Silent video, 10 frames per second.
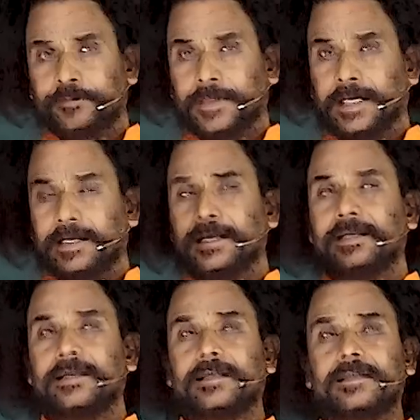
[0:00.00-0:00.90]
Because
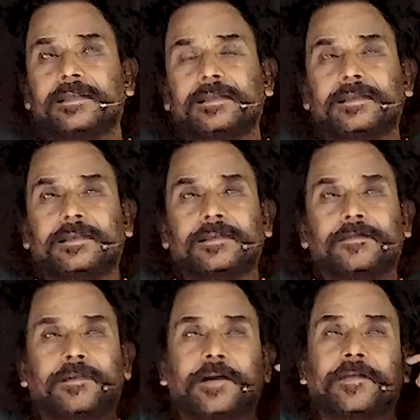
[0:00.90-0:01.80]
India,
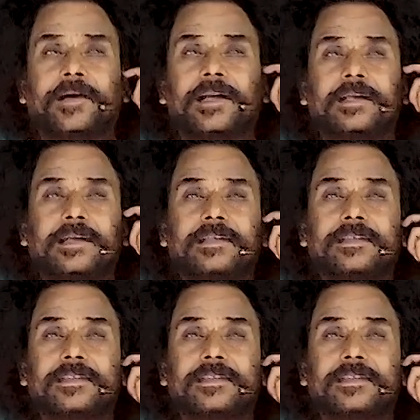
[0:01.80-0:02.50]
what we call religion,